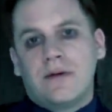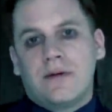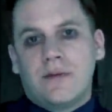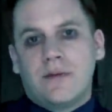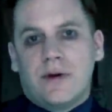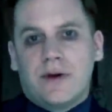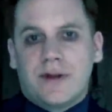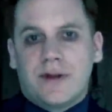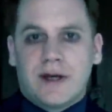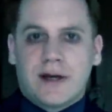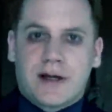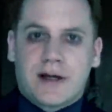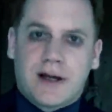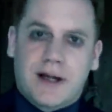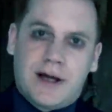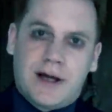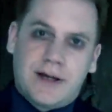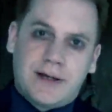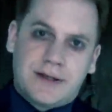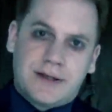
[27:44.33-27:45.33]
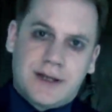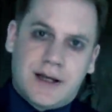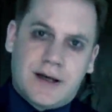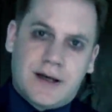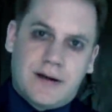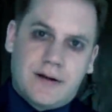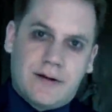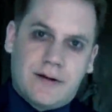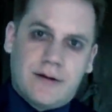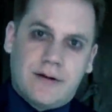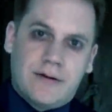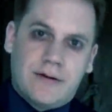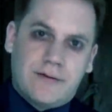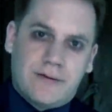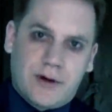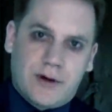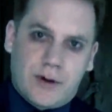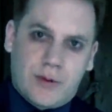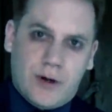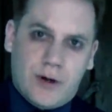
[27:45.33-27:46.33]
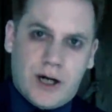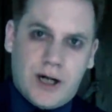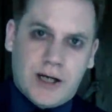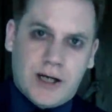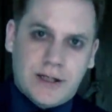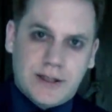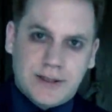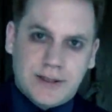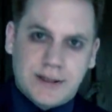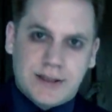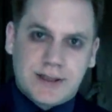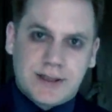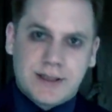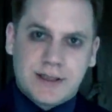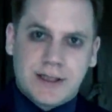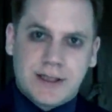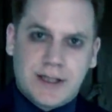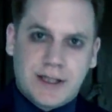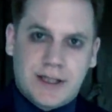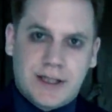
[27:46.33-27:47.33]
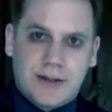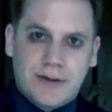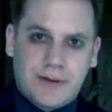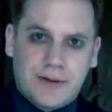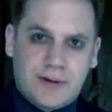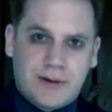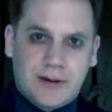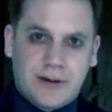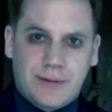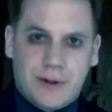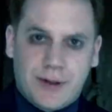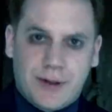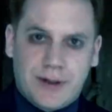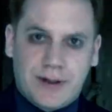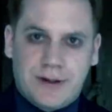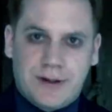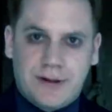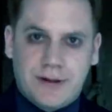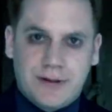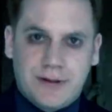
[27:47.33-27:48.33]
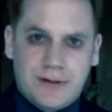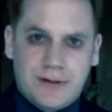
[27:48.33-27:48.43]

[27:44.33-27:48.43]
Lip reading: what their clientele requires, and they hook them on it.